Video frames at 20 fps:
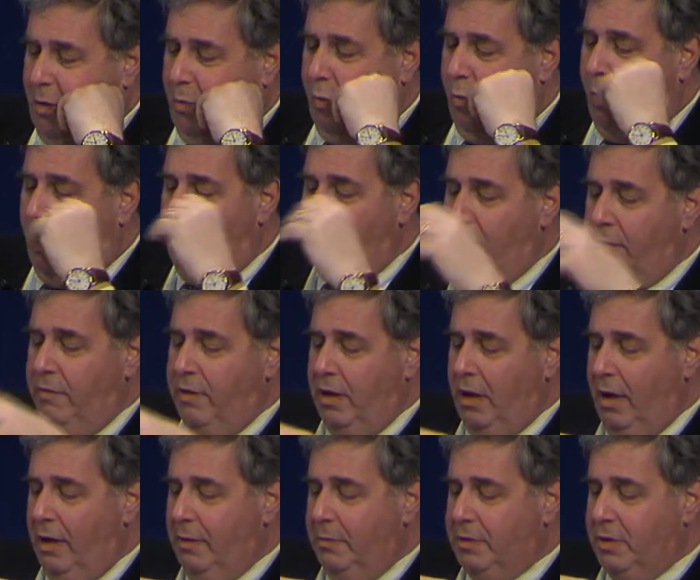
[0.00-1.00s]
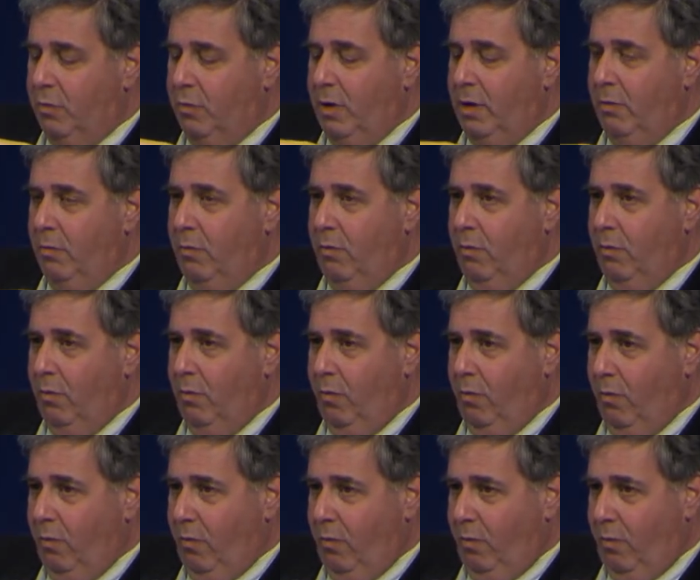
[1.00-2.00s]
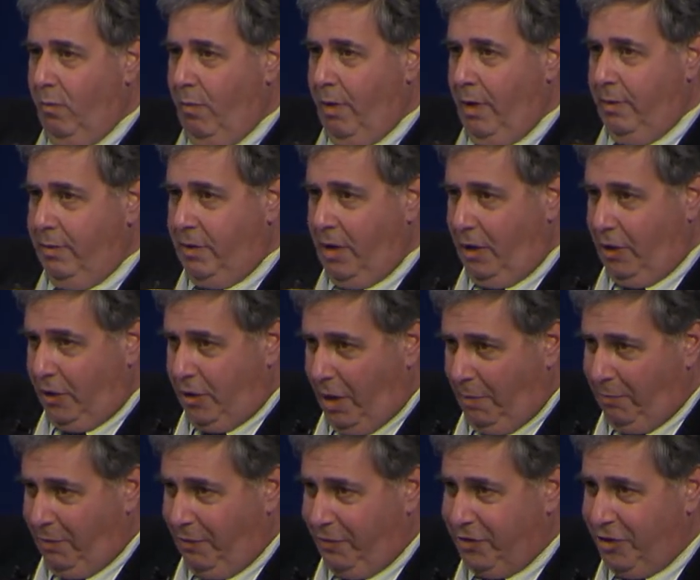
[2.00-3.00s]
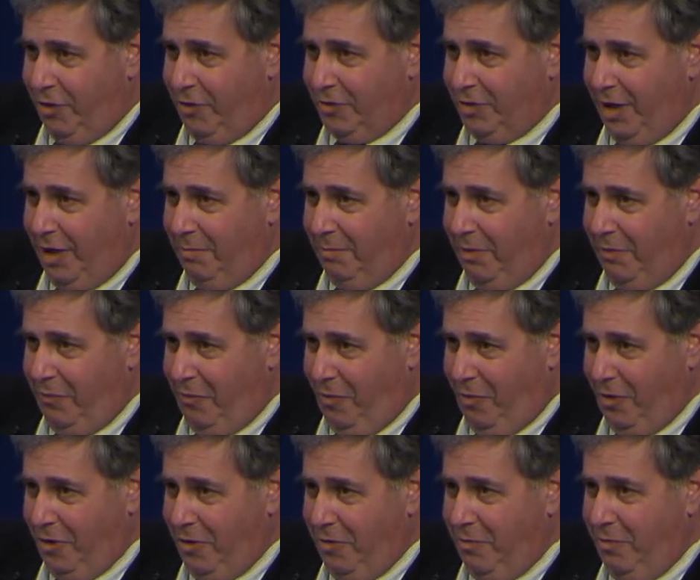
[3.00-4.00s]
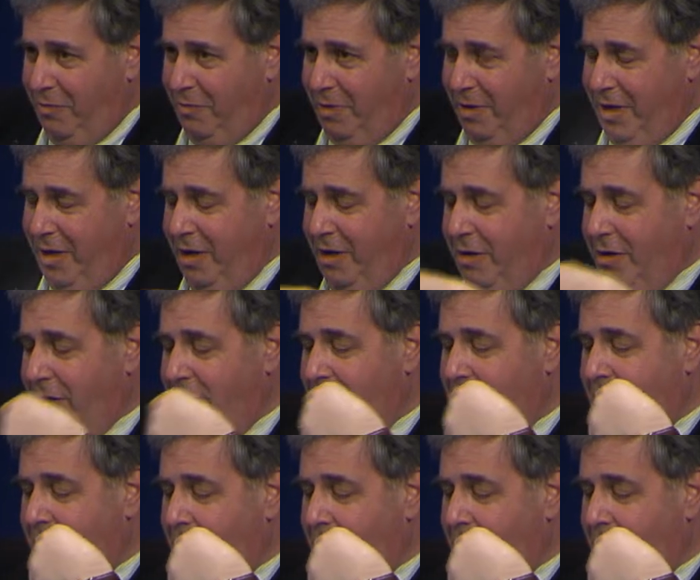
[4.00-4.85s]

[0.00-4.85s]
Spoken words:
One of the items that we had done a number of shows on before you were here